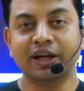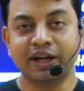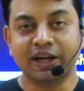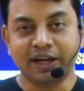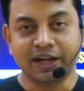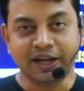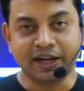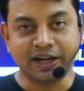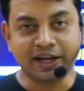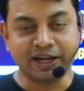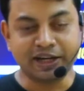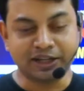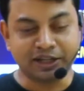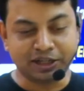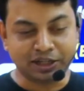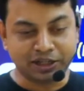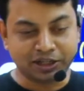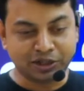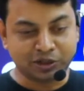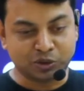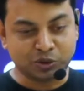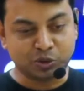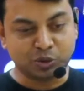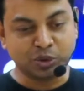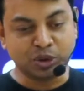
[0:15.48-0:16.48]
and
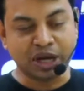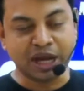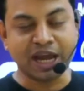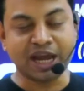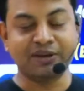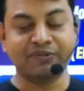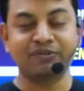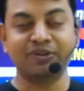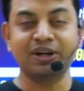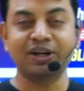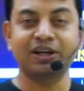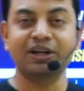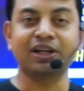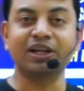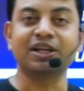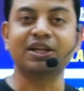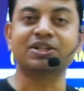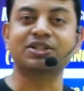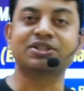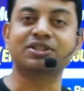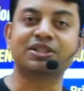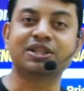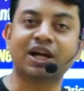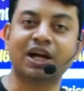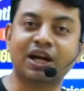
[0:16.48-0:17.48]
who haven't
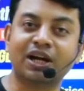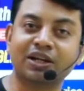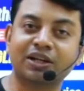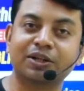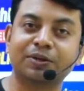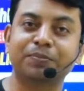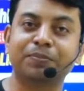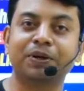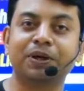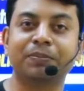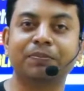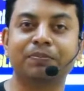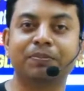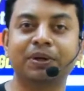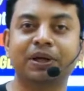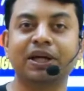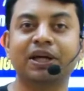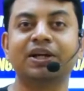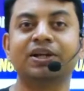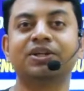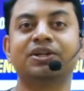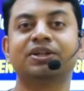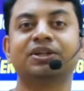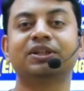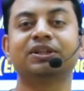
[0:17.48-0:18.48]
start
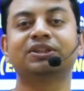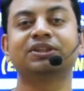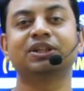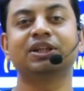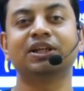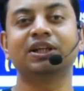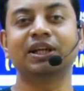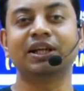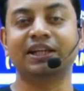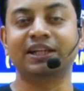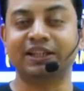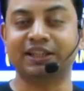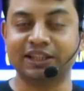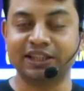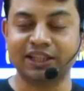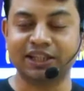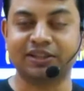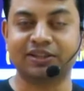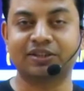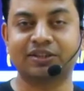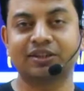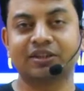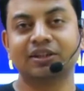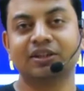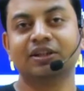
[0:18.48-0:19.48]
preparation
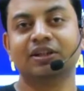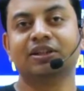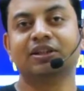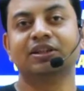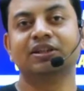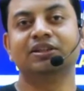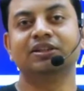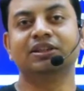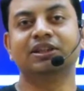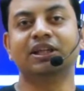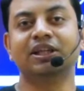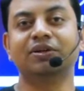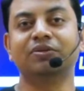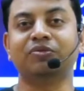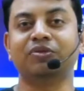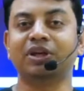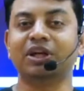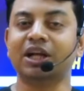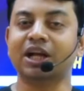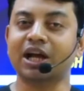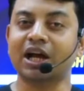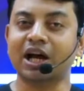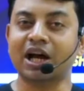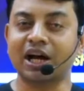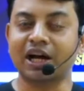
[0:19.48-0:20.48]
yet, then
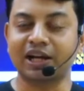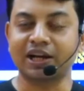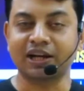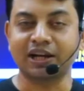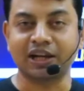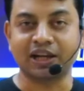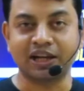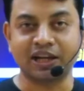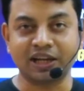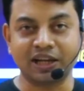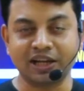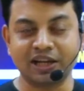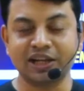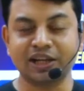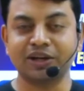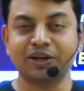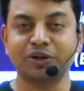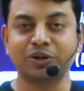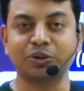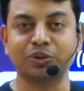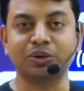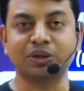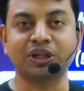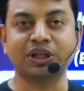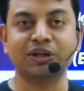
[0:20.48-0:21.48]
we are here
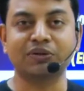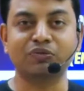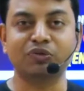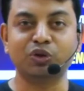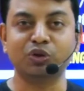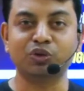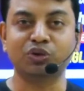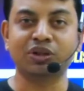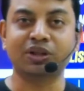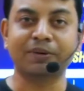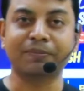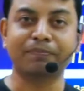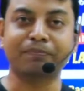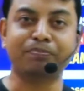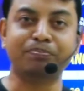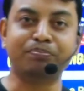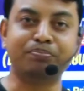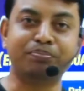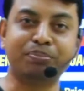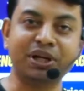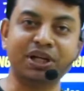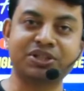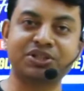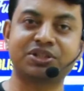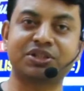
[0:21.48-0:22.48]
to give you the
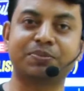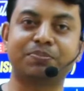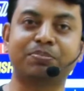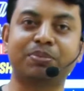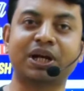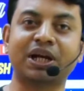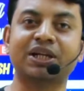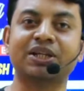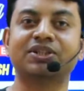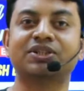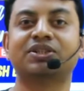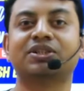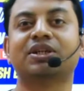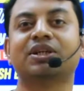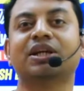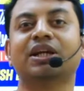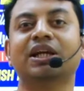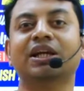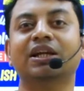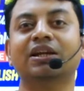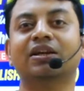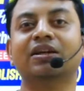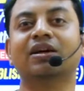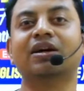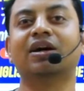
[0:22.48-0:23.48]
best price
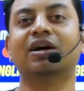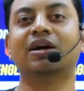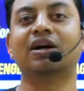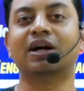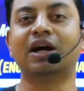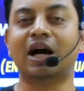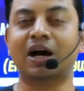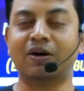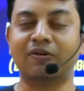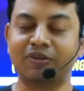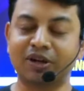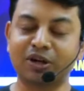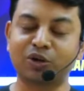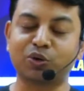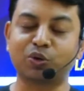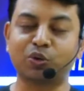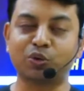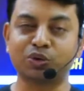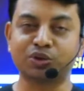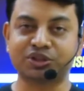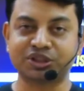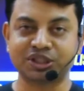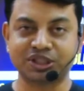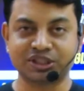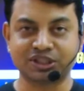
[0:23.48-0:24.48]
in our
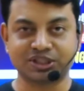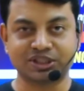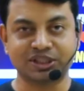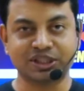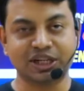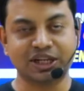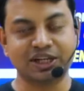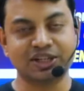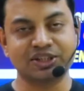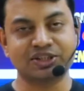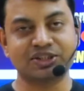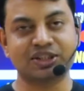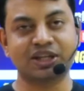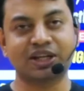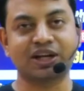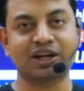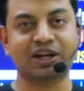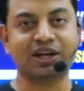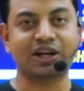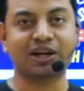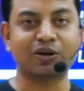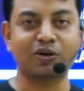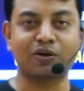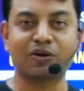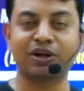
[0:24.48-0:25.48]
courses, that is the
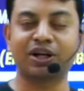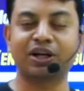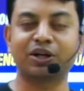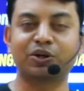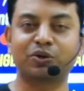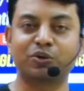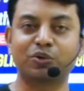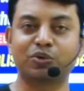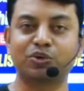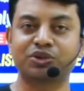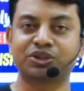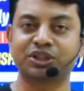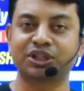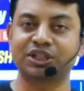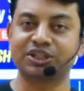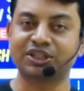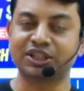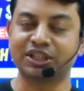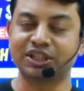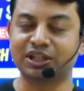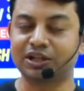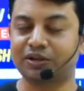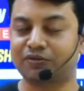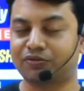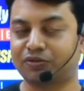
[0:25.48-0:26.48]
recorded courses
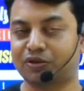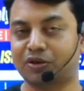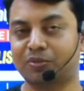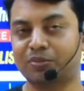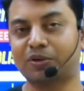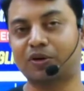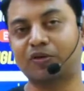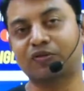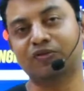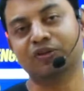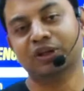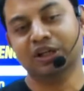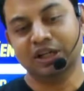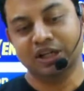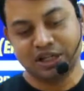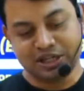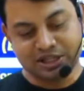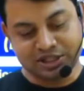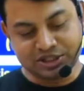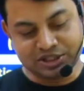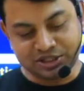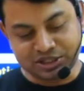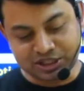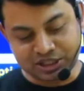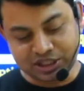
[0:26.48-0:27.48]
in the form of
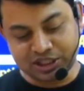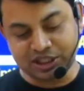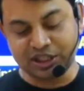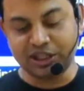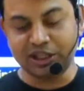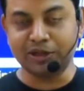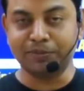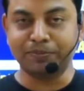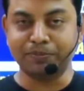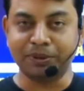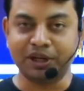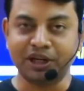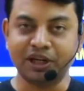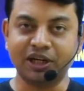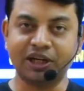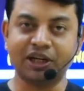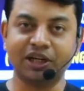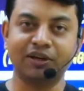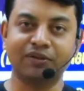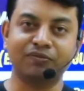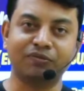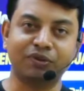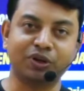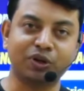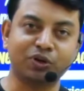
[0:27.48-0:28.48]
GD,
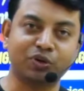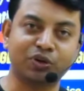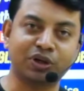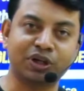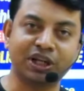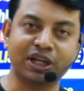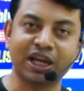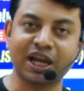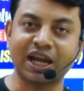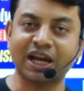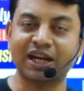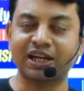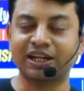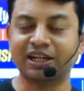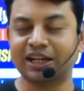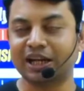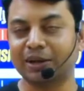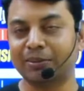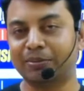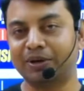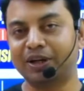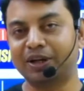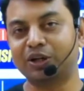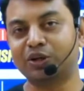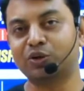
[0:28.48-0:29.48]
PD, VOD and
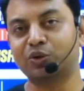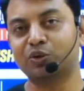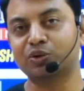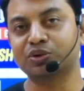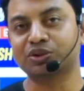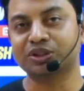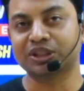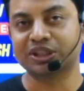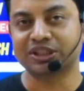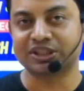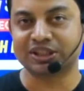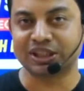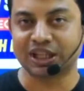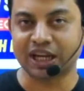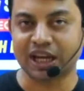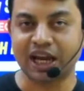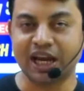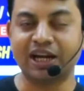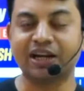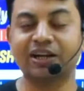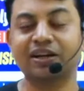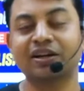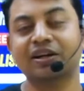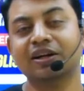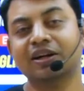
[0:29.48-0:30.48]
tablet courses.
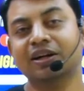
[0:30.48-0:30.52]
And